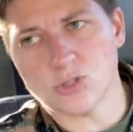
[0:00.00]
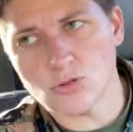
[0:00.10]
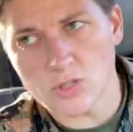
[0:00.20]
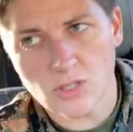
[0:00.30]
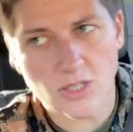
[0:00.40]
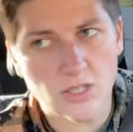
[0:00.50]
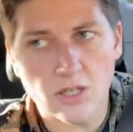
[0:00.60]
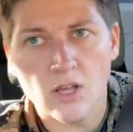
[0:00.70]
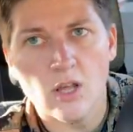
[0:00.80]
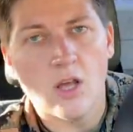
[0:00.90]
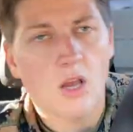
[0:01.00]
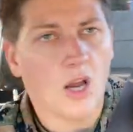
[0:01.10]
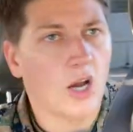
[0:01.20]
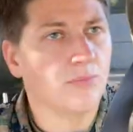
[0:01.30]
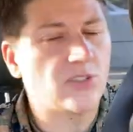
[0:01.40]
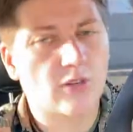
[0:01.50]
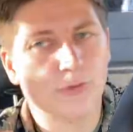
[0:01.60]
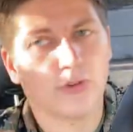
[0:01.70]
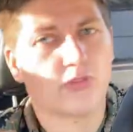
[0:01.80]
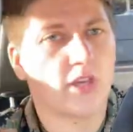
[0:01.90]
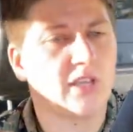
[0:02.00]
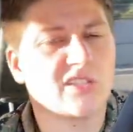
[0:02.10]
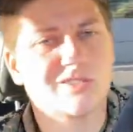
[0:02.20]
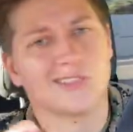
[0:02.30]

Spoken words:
You can get different things,